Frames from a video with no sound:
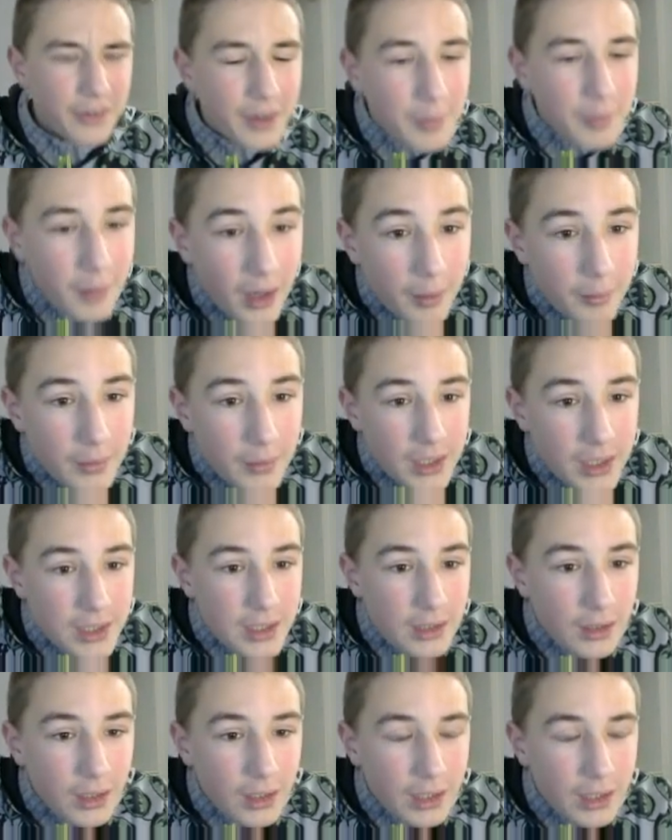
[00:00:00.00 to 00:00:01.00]
am I
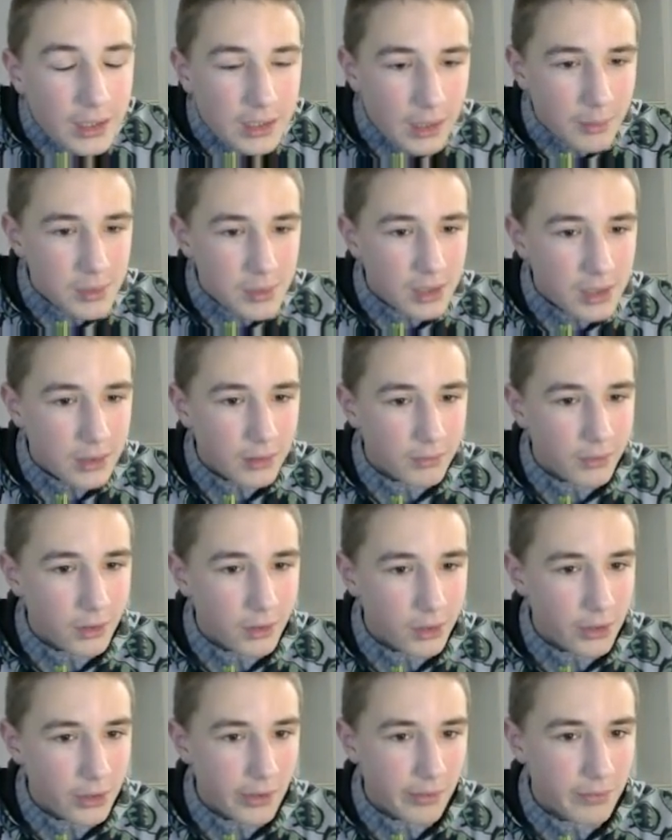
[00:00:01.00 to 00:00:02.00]
missing like something
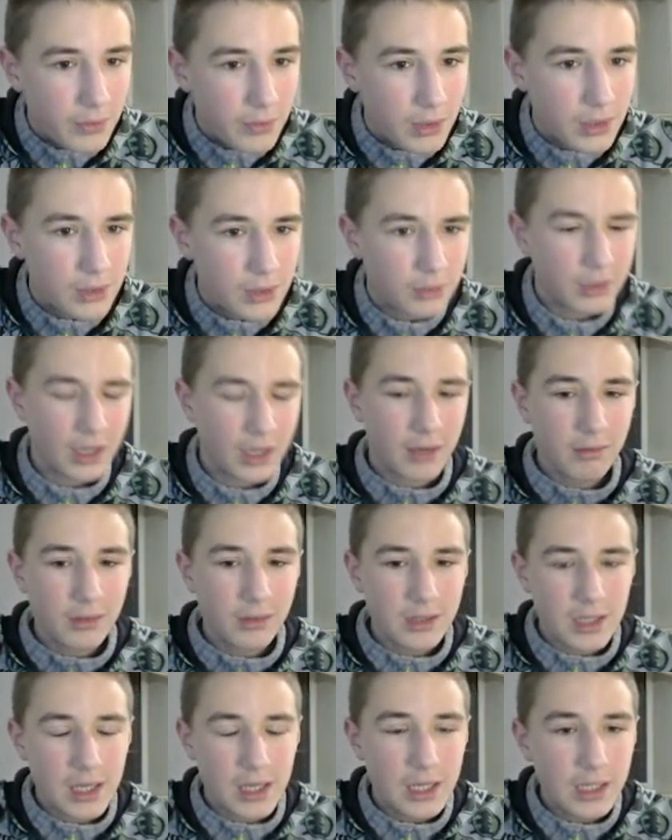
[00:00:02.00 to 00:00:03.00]
very obvious? Okay, I will
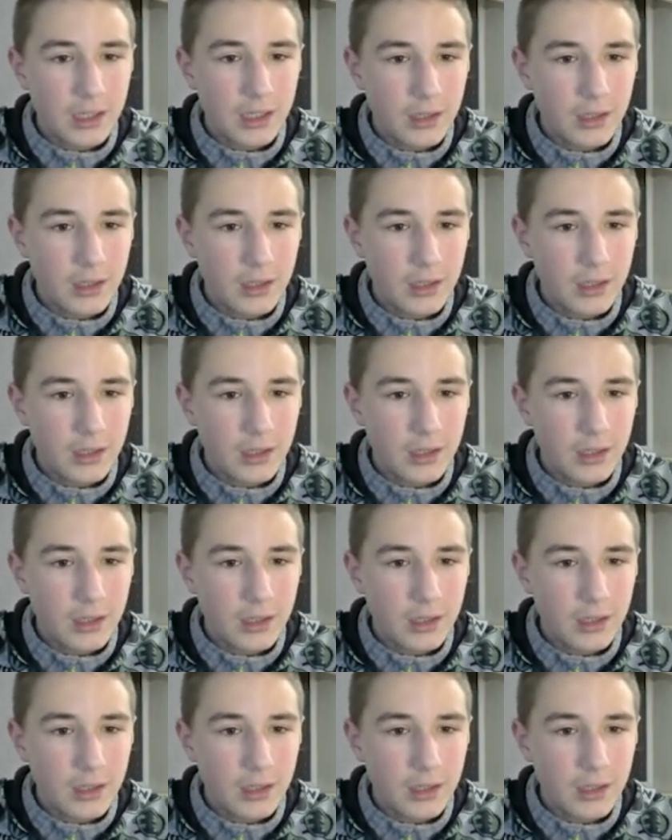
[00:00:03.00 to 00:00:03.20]
take.